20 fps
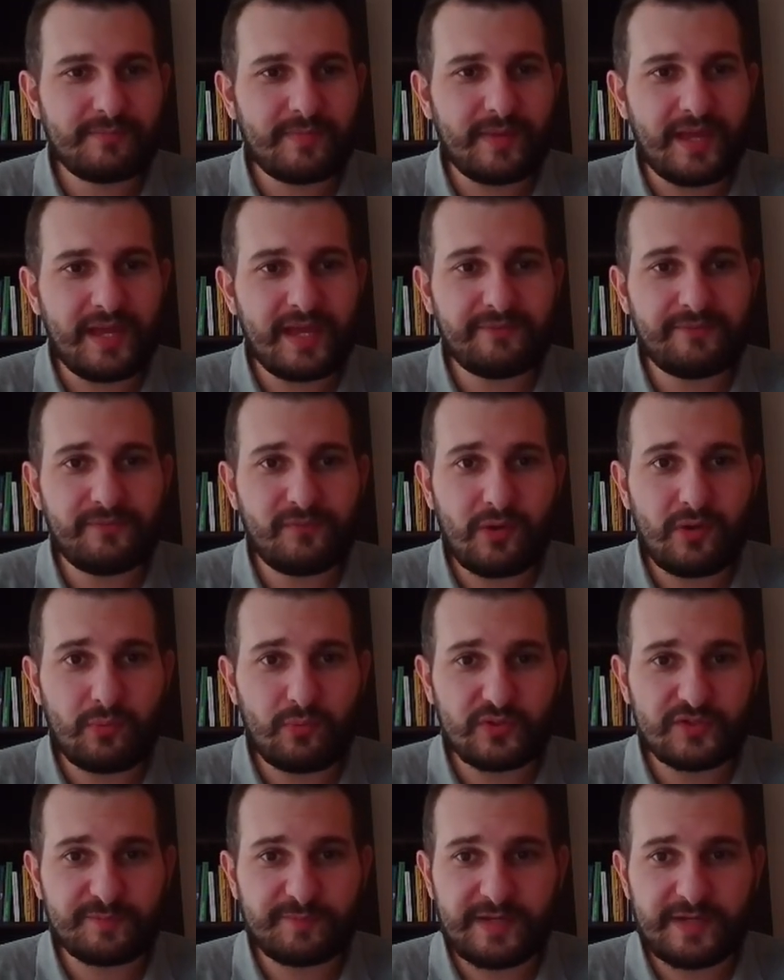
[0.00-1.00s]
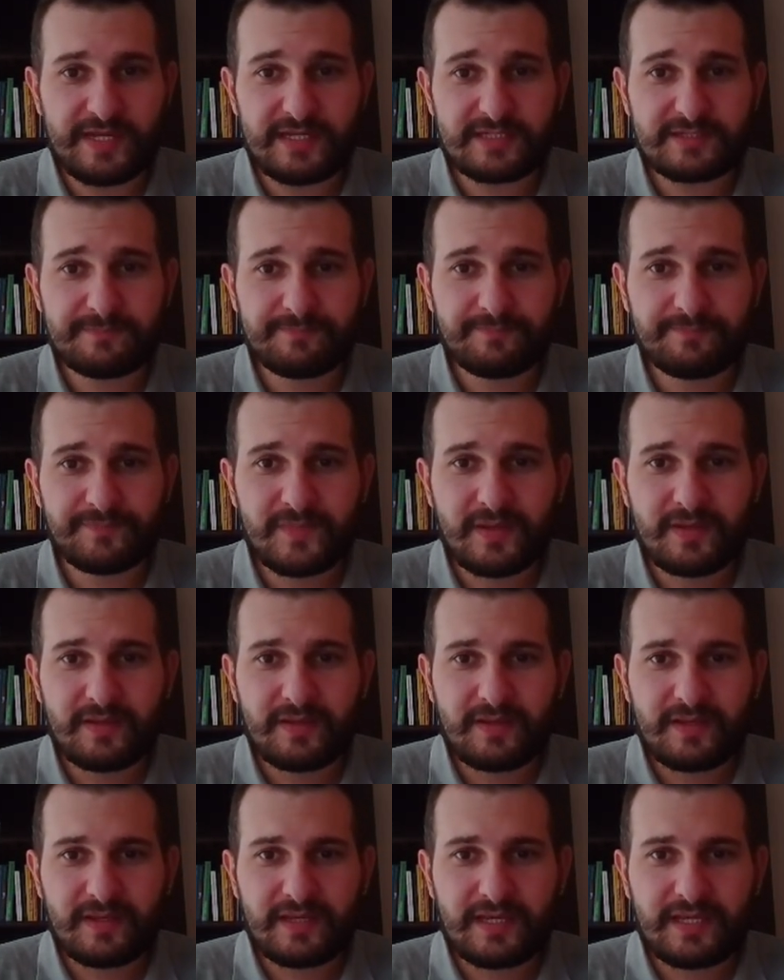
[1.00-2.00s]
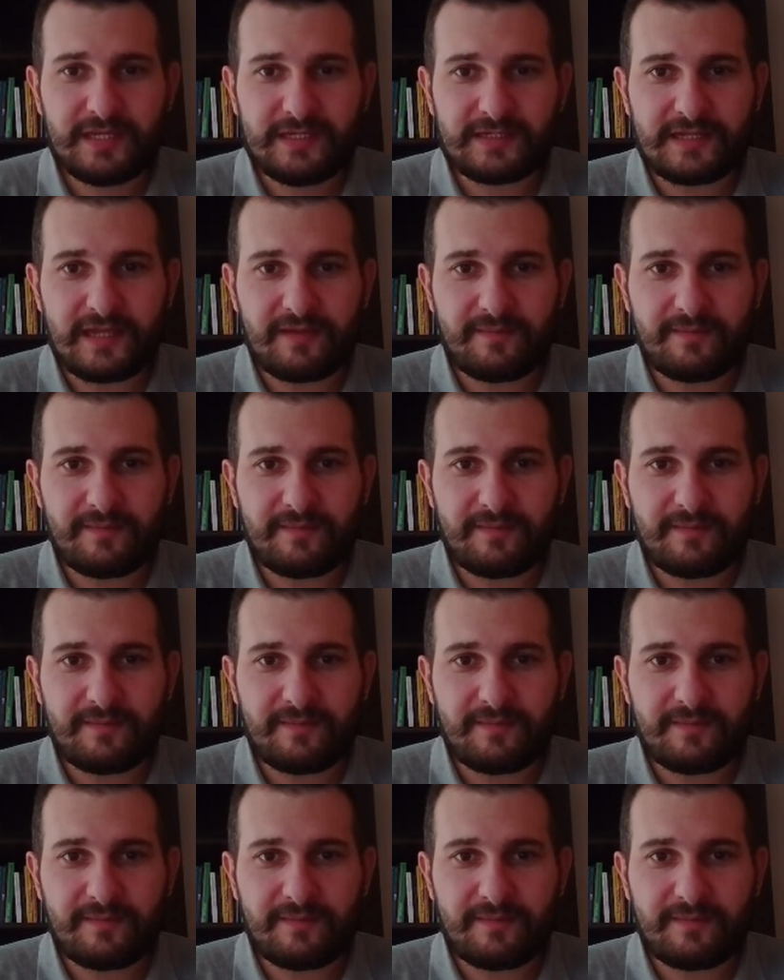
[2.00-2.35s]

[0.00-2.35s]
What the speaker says: a4 was played, and